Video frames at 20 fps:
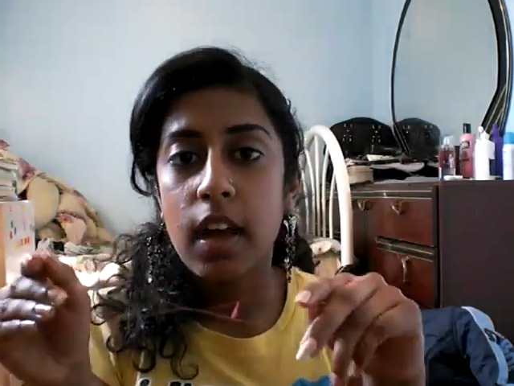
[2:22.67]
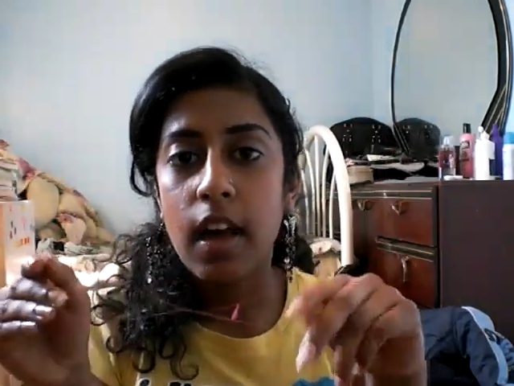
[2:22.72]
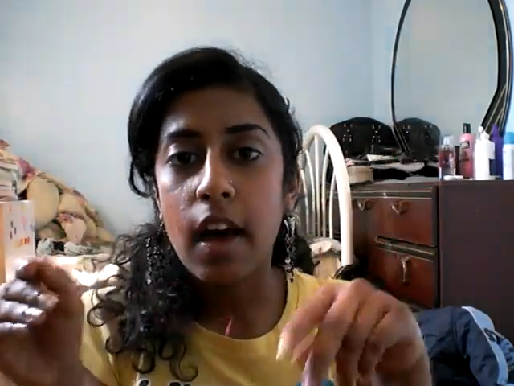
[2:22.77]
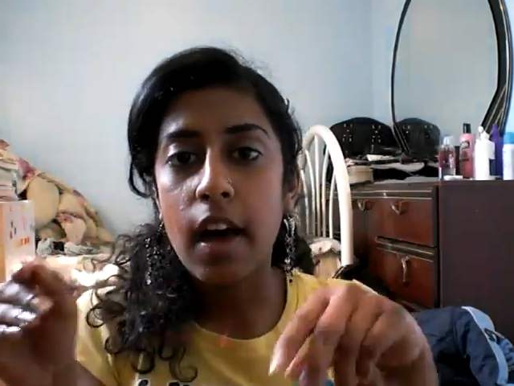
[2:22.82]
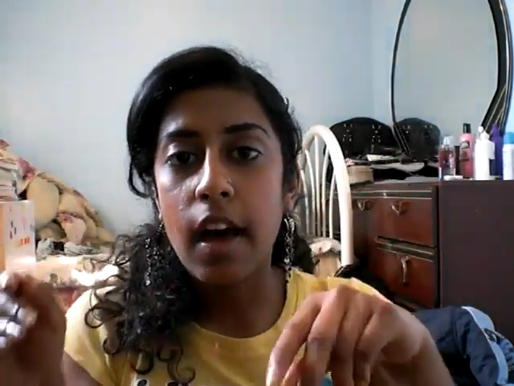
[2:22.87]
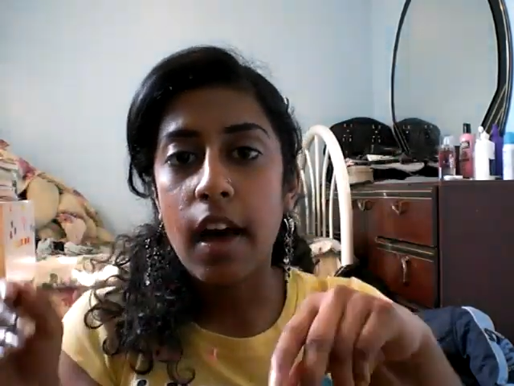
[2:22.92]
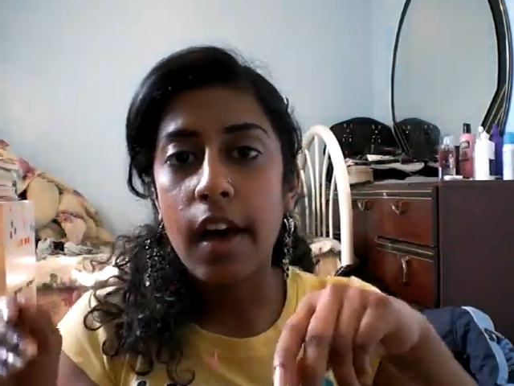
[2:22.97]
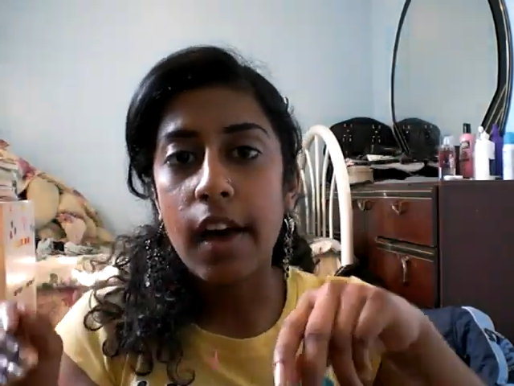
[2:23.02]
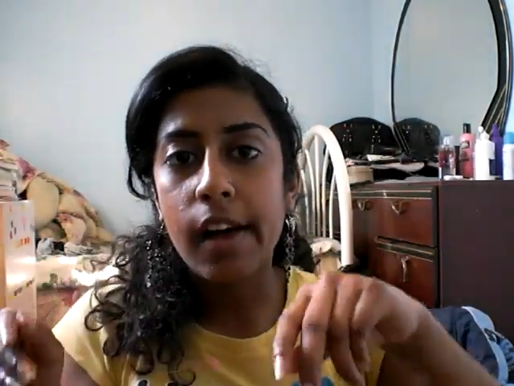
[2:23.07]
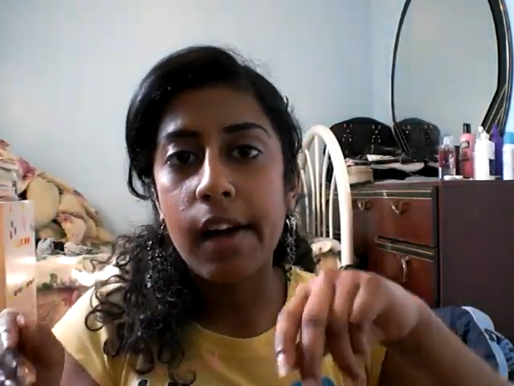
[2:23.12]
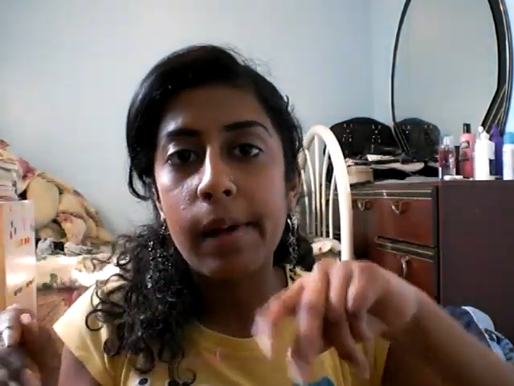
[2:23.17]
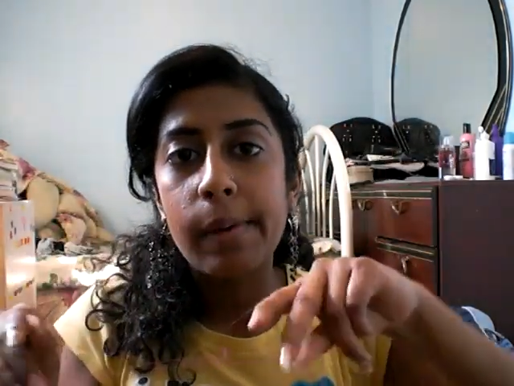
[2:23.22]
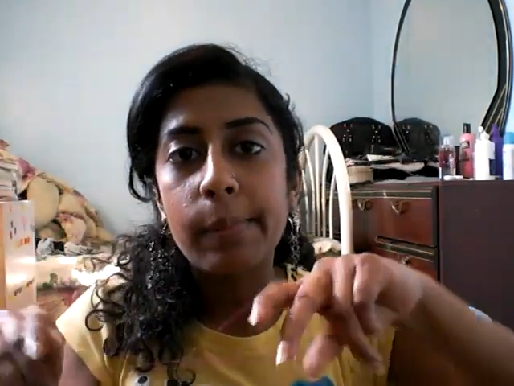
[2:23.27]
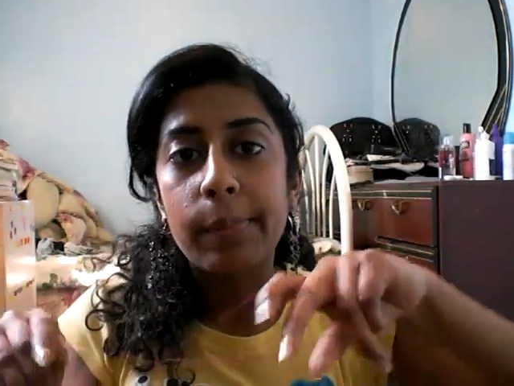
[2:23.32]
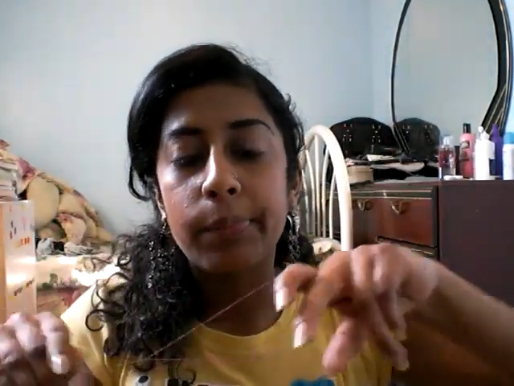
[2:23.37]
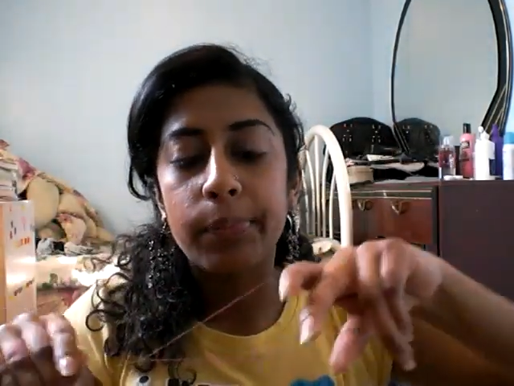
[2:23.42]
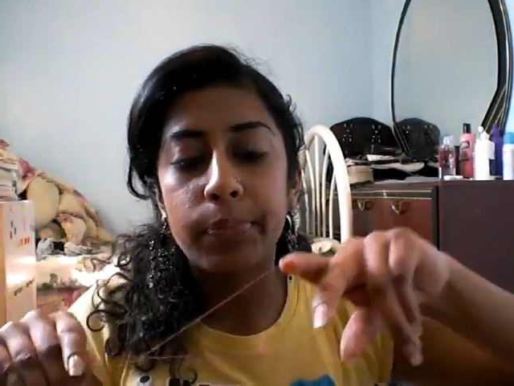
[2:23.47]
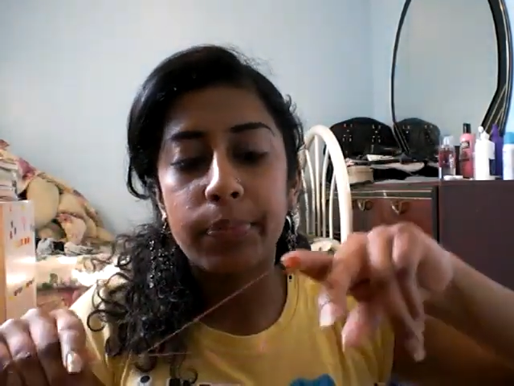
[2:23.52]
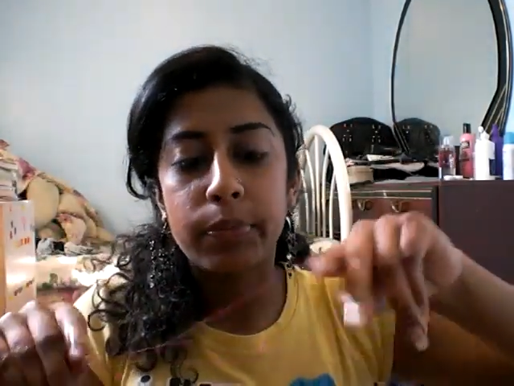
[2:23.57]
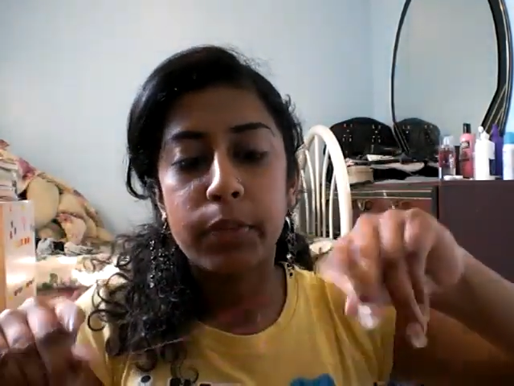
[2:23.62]

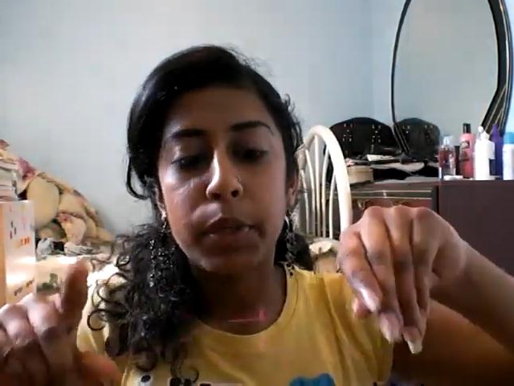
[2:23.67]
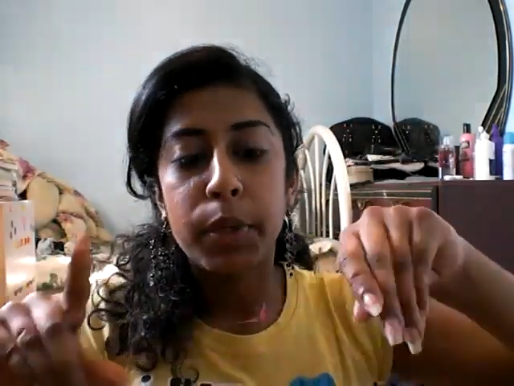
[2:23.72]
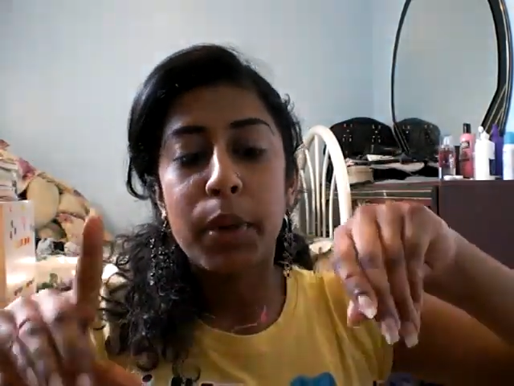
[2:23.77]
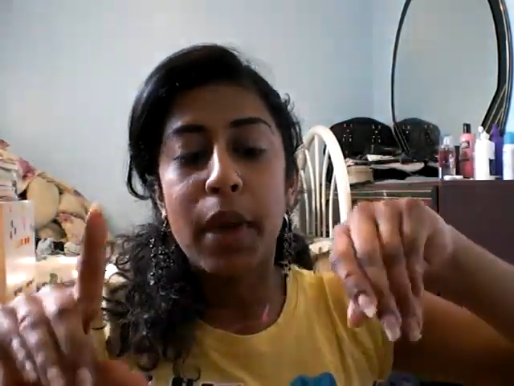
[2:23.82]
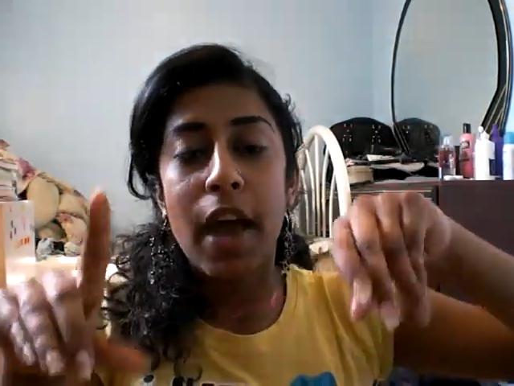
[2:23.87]
you